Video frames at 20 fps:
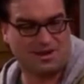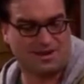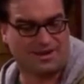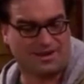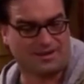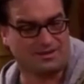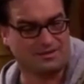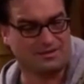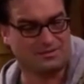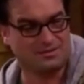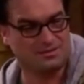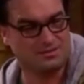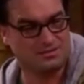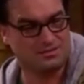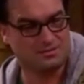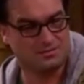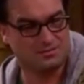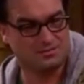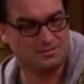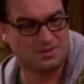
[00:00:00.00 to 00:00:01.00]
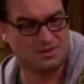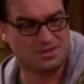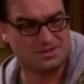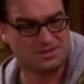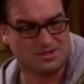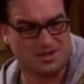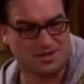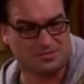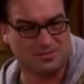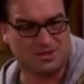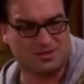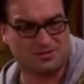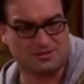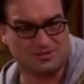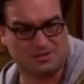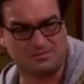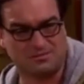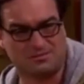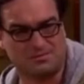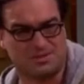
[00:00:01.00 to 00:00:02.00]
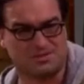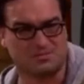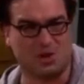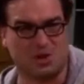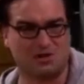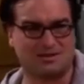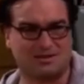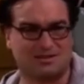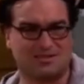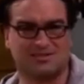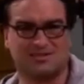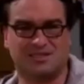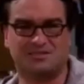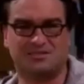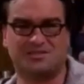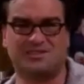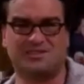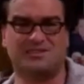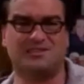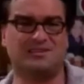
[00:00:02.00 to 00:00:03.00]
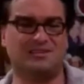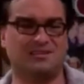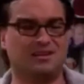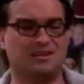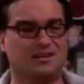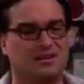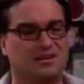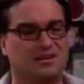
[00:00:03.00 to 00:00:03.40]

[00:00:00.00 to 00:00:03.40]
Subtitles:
Like, do I need to list all articles that